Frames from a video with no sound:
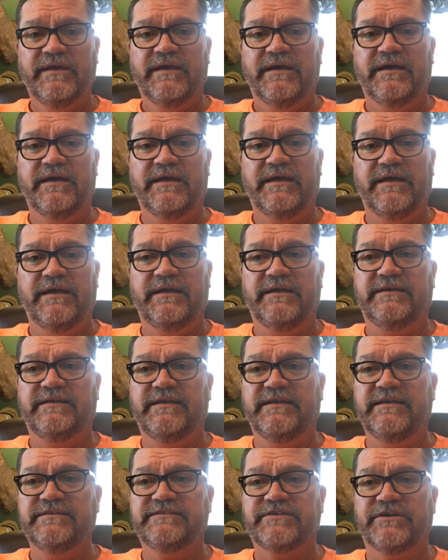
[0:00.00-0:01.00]
a
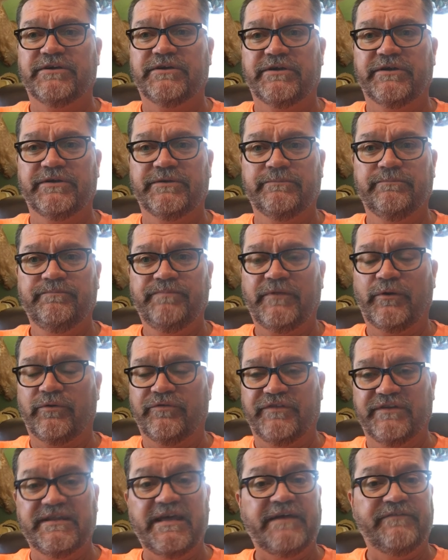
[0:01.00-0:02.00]
key term or
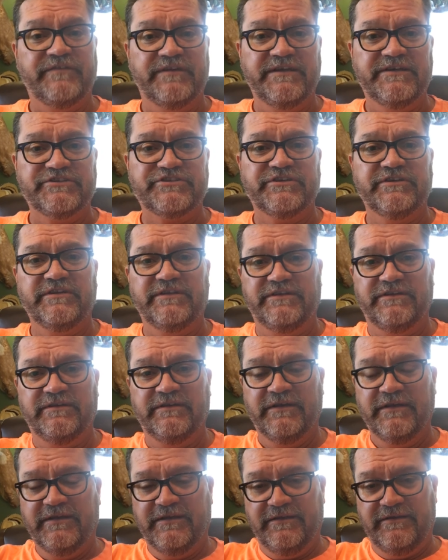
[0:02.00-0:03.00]
the definition, and
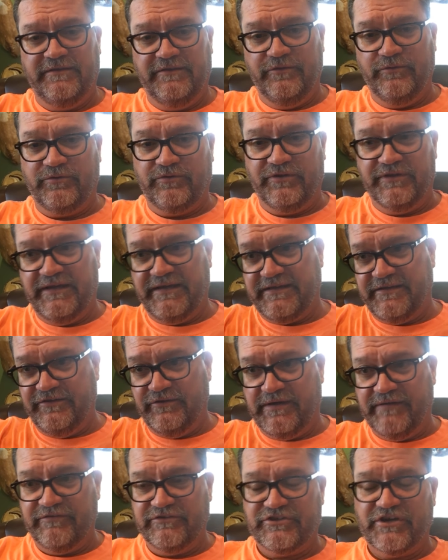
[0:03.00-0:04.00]
you click and
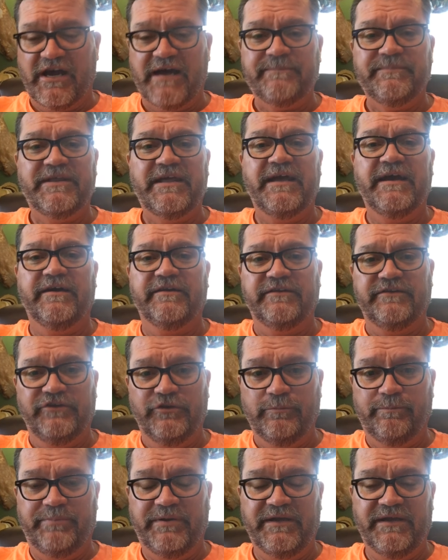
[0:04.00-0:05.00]
you'll have a drop down and
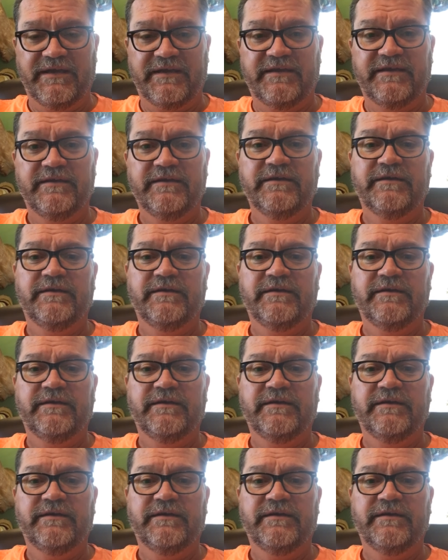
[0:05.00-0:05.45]
you pick